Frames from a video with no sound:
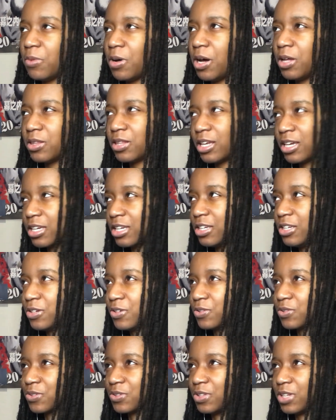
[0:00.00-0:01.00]
unlucky
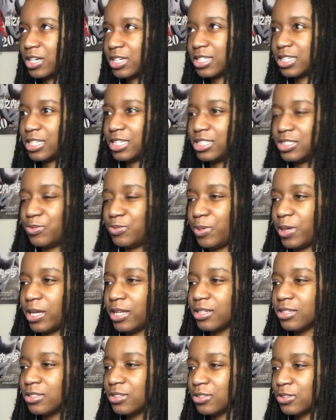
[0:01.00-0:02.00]
or lucky he's
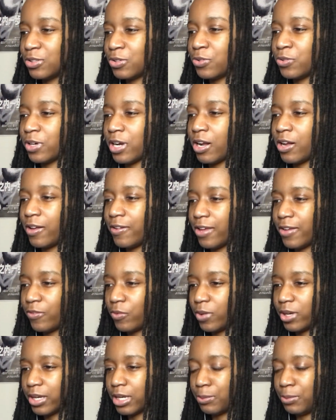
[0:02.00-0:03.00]
been or how
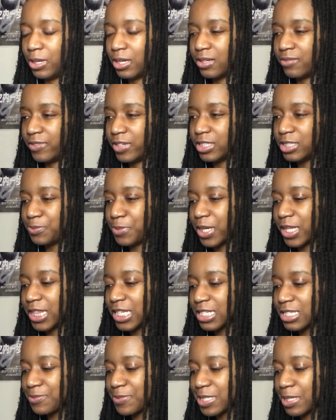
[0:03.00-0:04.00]
everyone could be convinced, but I
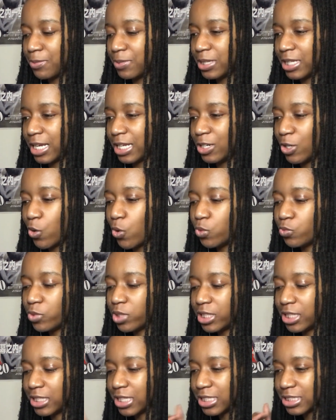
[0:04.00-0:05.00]
think it's gonna be something that no one
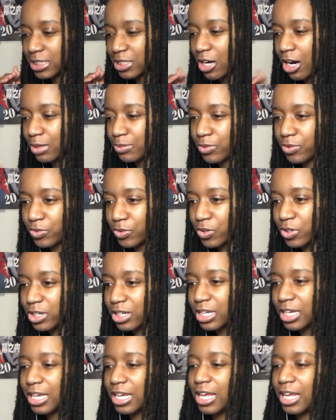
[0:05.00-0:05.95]
really has gotten before,